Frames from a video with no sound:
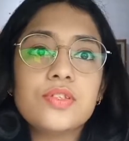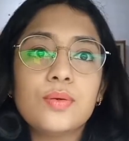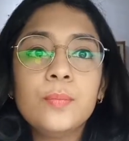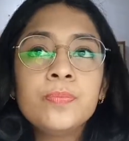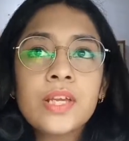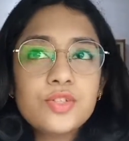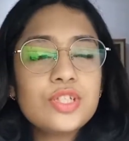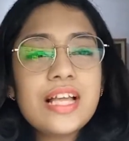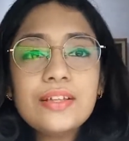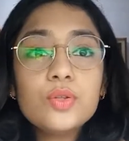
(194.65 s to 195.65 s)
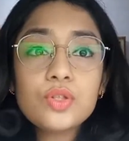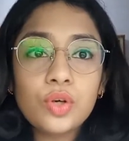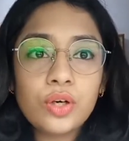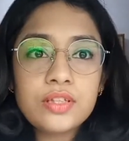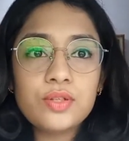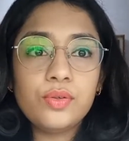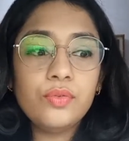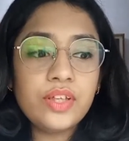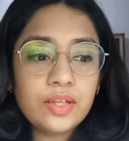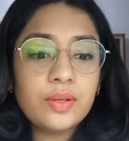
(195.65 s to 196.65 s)
So just like those thoughts,
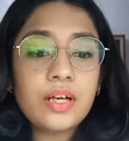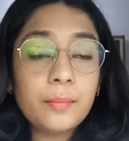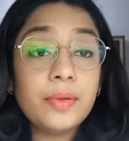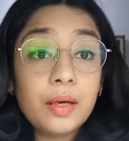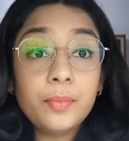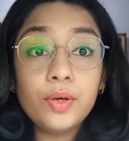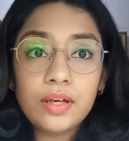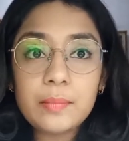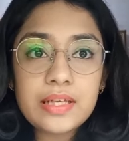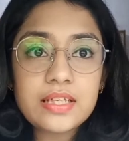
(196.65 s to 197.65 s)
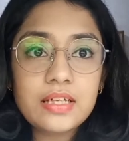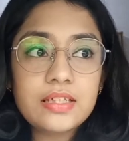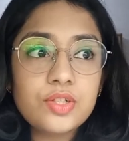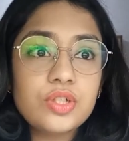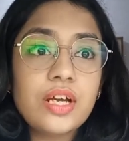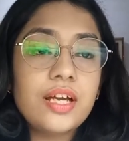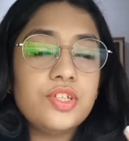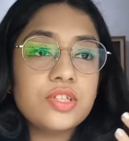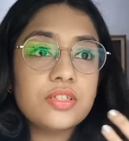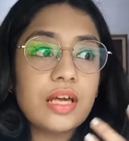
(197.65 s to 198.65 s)
when they were coming up during my study session, I
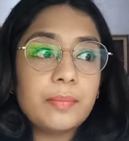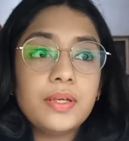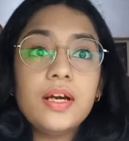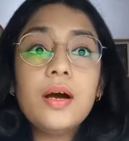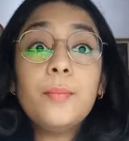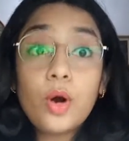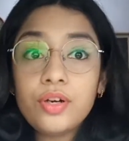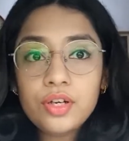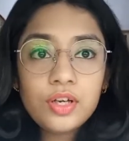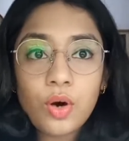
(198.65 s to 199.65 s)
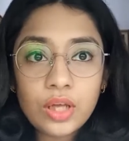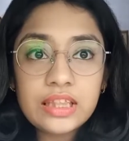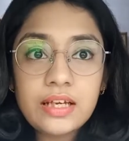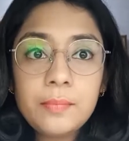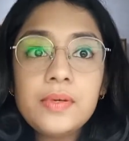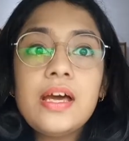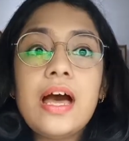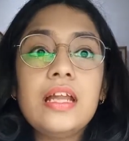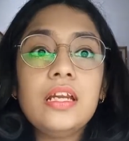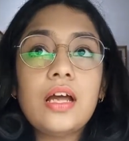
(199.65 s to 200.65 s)
just kept pondering on them,
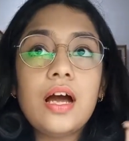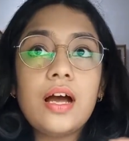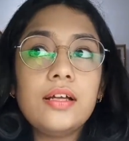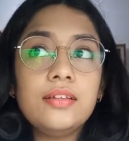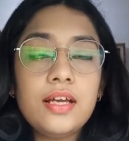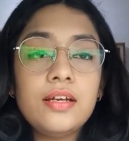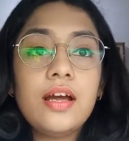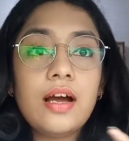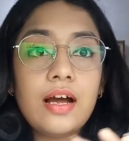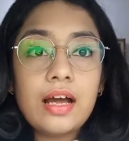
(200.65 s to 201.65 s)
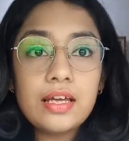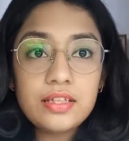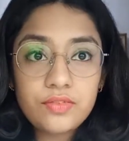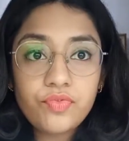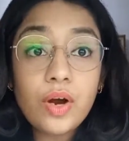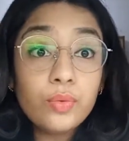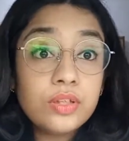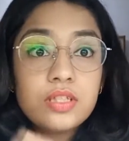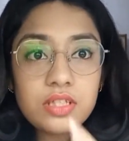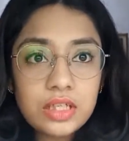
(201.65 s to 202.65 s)
and then I found
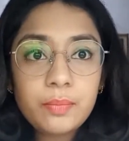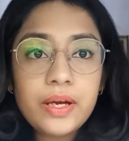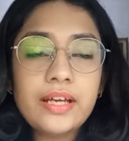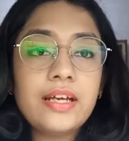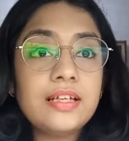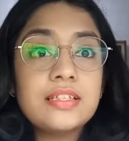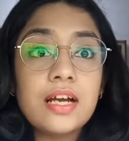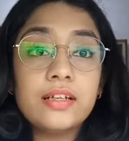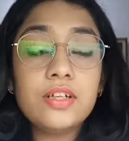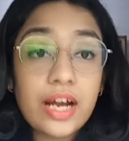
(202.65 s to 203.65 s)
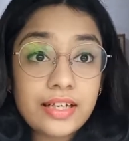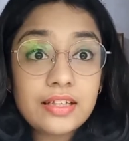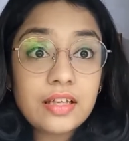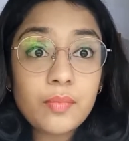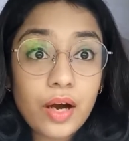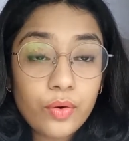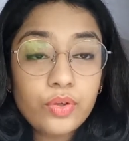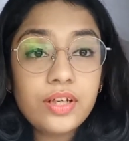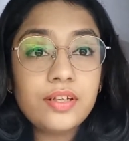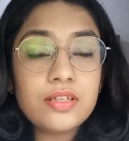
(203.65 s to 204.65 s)
this tip and I started writing them
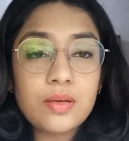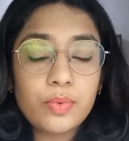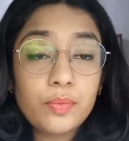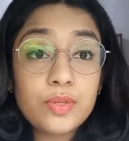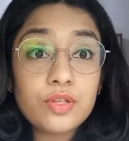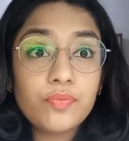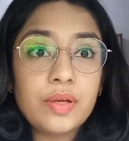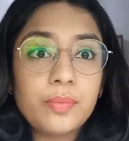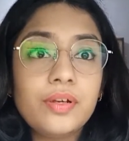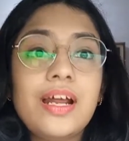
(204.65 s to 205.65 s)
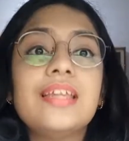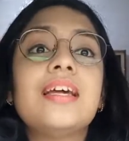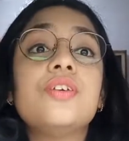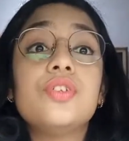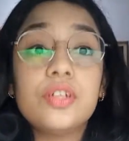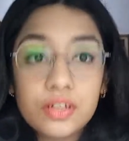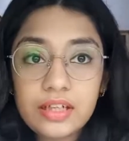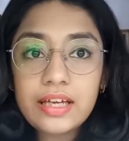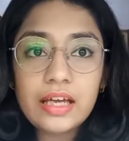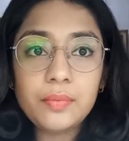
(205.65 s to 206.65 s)
out in a separate piece of paper, and that
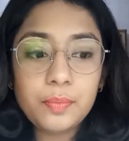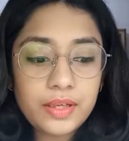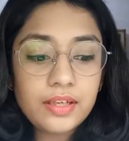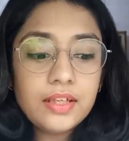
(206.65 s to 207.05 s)
really helped me